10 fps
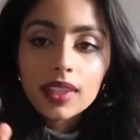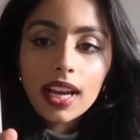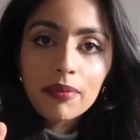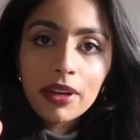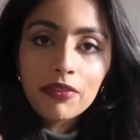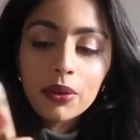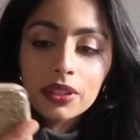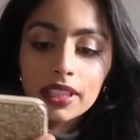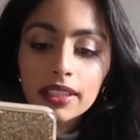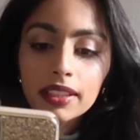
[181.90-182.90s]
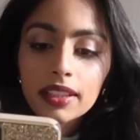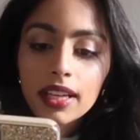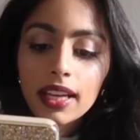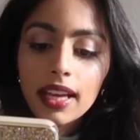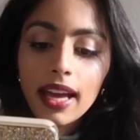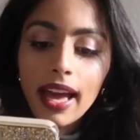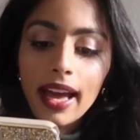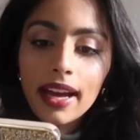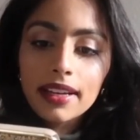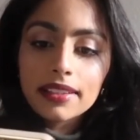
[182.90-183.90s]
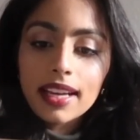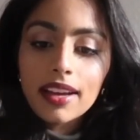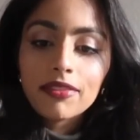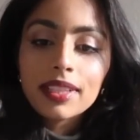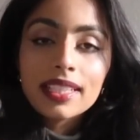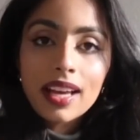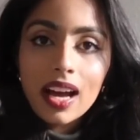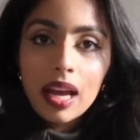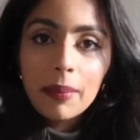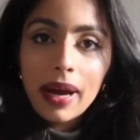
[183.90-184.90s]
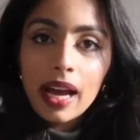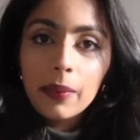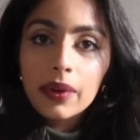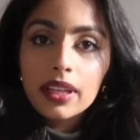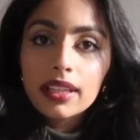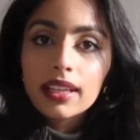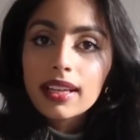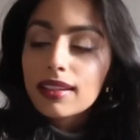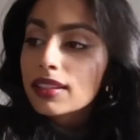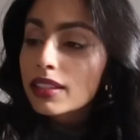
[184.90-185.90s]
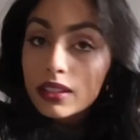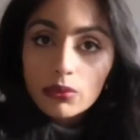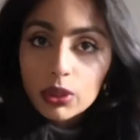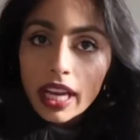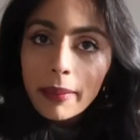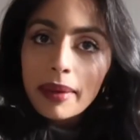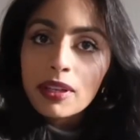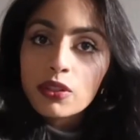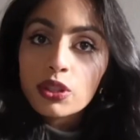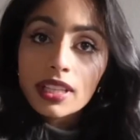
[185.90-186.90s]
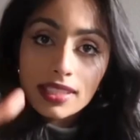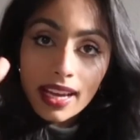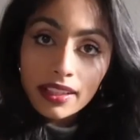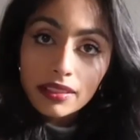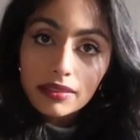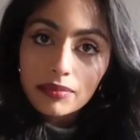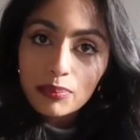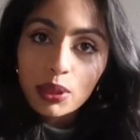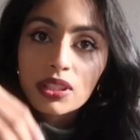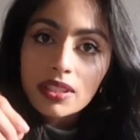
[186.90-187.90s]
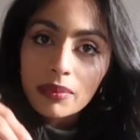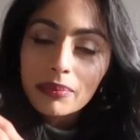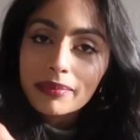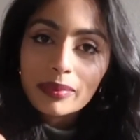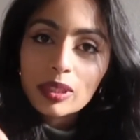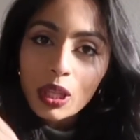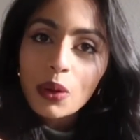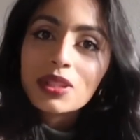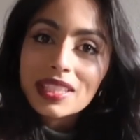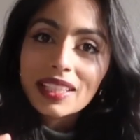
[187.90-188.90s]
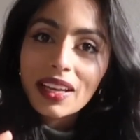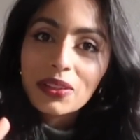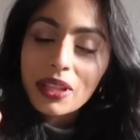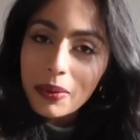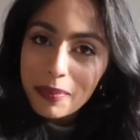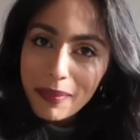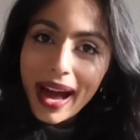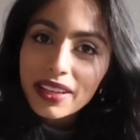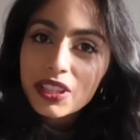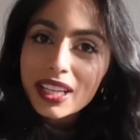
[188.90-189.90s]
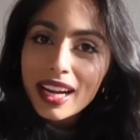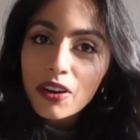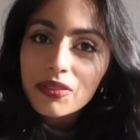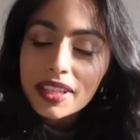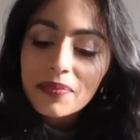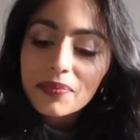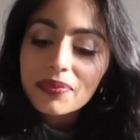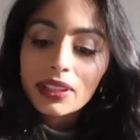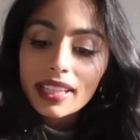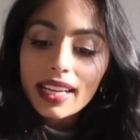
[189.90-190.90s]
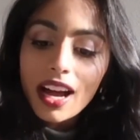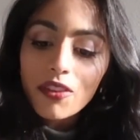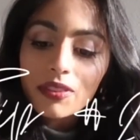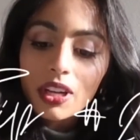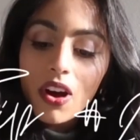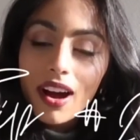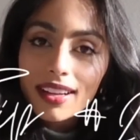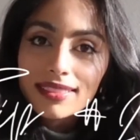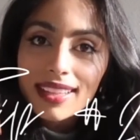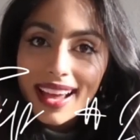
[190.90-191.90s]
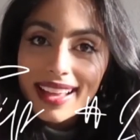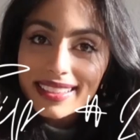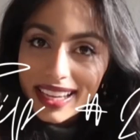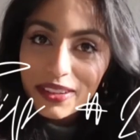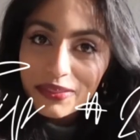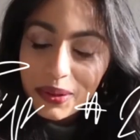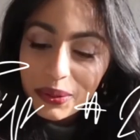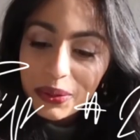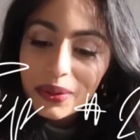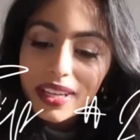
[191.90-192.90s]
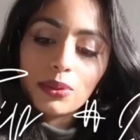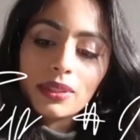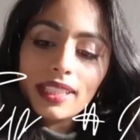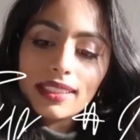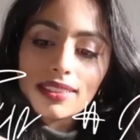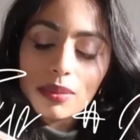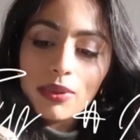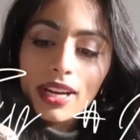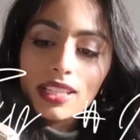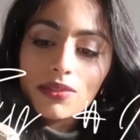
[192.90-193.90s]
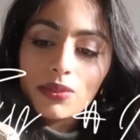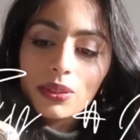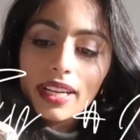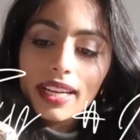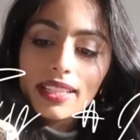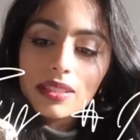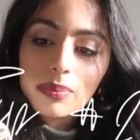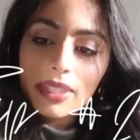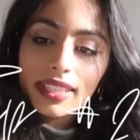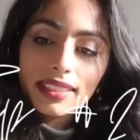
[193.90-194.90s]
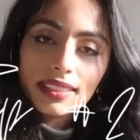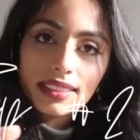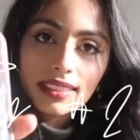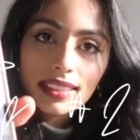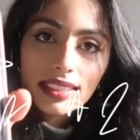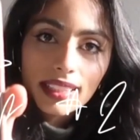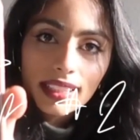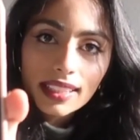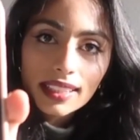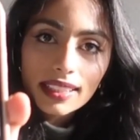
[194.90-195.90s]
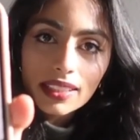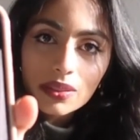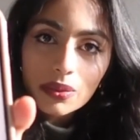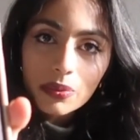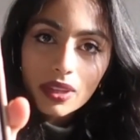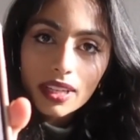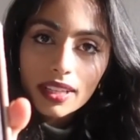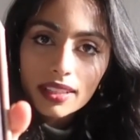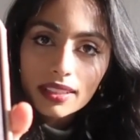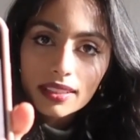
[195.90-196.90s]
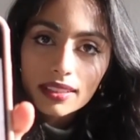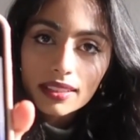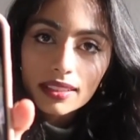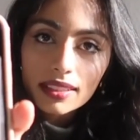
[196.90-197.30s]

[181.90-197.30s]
I have my phone here, and every time I would look at my Pinterest and put some clothes together that would match an outfit, put that outfit on and take a photo. Ruining the surprise for you guys, but there's one,